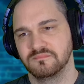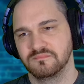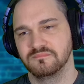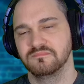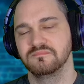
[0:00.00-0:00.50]

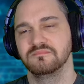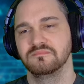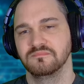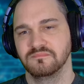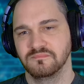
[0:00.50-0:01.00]

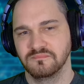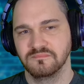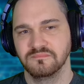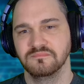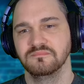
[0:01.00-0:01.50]

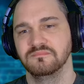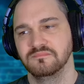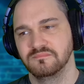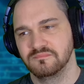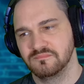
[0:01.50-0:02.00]

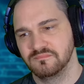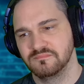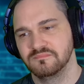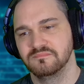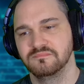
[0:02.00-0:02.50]

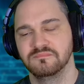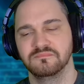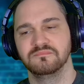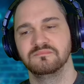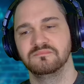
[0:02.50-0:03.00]

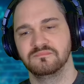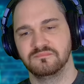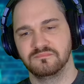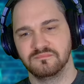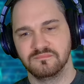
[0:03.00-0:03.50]

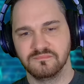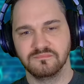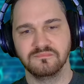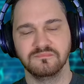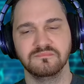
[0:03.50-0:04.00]

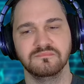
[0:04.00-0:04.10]
[no speech]